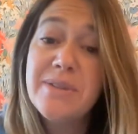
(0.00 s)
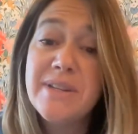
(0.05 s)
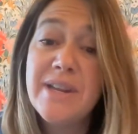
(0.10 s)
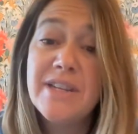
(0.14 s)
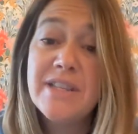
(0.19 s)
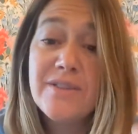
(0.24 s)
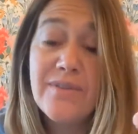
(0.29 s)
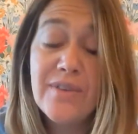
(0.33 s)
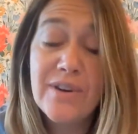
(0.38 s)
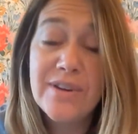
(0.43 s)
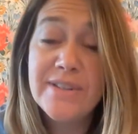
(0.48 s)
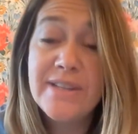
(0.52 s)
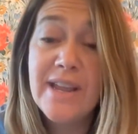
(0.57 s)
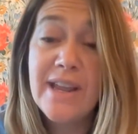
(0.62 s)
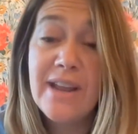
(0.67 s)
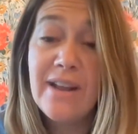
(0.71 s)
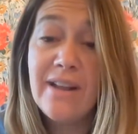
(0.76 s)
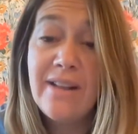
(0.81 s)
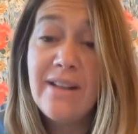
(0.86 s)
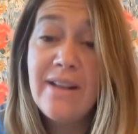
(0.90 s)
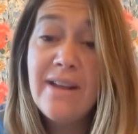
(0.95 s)
dates for your
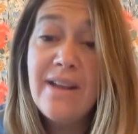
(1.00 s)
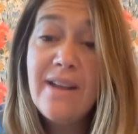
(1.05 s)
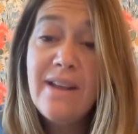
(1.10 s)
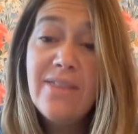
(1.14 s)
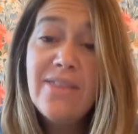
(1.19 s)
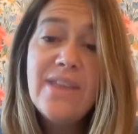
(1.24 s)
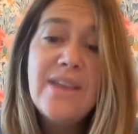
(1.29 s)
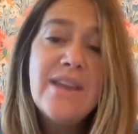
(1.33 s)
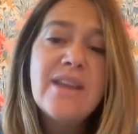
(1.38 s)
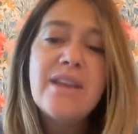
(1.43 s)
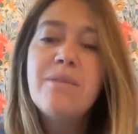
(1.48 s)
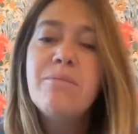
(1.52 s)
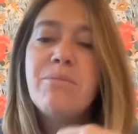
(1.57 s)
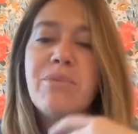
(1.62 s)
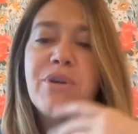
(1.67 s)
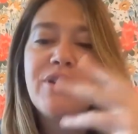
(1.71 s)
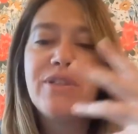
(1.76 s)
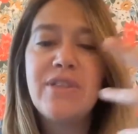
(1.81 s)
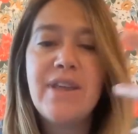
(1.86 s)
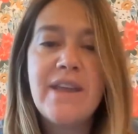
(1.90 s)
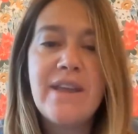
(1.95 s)
sale. Think
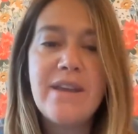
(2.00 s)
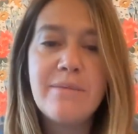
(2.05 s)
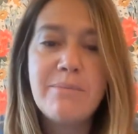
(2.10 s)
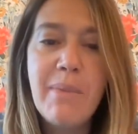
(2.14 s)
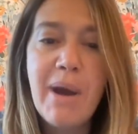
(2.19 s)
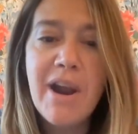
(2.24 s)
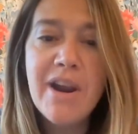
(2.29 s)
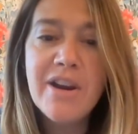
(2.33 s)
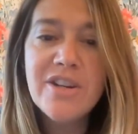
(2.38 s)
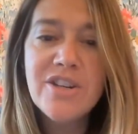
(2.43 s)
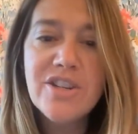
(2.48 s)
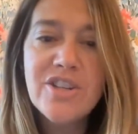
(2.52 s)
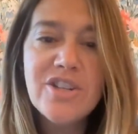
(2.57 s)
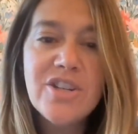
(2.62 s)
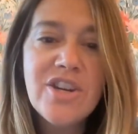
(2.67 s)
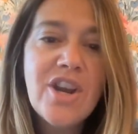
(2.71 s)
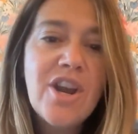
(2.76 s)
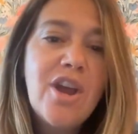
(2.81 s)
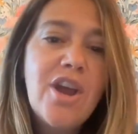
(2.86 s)
birthday in March.